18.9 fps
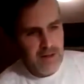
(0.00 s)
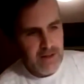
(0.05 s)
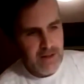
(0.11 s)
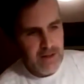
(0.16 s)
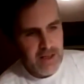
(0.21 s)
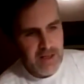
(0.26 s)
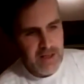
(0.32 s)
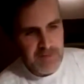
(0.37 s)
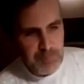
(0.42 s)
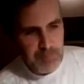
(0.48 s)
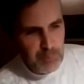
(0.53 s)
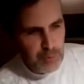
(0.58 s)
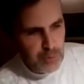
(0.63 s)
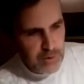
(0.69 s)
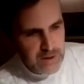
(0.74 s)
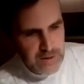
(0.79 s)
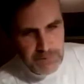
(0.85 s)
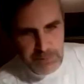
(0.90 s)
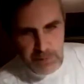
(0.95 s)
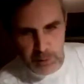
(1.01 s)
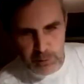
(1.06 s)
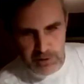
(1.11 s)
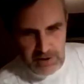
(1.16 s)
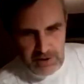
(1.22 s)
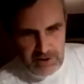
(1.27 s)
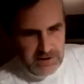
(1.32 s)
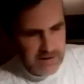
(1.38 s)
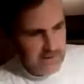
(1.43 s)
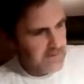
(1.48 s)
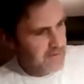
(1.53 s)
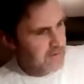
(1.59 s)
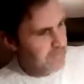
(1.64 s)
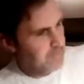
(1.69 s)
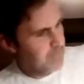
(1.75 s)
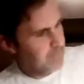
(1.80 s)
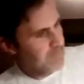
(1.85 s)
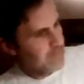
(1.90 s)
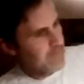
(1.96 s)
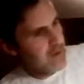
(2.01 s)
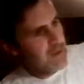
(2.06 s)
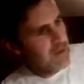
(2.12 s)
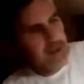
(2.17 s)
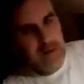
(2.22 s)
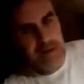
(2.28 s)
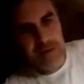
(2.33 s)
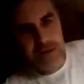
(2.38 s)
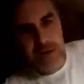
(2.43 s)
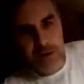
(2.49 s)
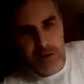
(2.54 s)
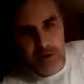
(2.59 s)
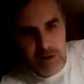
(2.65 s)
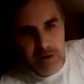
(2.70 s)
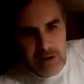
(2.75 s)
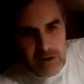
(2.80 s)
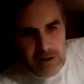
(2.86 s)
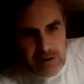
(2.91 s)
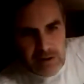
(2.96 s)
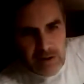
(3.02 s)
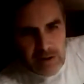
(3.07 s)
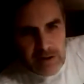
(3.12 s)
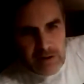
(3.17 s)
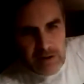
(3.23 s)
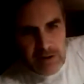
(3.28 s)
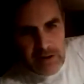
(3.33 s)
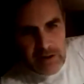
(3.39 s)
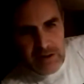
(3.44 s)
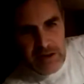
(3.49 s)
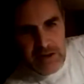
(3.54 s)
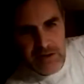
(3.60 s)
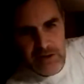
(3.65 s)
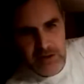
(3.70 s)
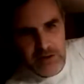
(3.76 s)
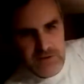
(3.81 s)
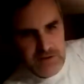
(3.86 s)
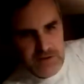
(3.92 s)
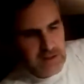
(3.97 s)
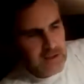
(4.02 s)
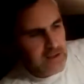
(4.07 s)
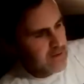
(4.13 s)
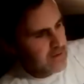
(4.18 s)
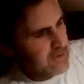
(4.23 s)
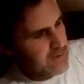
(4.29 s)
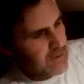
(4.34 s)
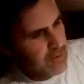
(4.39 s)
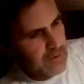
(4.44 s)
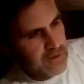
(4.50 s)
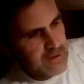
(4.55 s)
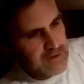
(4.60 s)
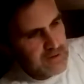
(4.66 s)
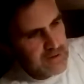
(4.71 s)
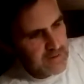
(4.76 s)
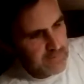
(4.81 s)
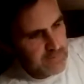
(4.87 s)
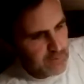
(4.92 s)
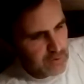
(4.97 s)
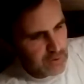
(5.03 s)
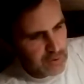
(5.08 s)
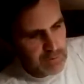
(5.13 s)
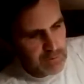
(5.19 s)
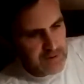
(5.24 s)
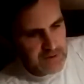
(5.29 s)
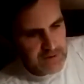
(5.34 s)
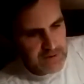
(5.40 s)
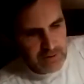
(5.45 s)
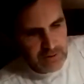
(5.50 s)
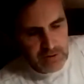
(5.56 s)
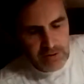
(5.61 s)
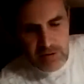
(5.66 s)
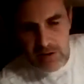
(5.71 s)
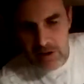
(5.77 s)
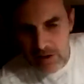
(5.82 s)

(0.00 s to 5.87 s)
and I've pre-folded it. So I guess you can see got these different creases on.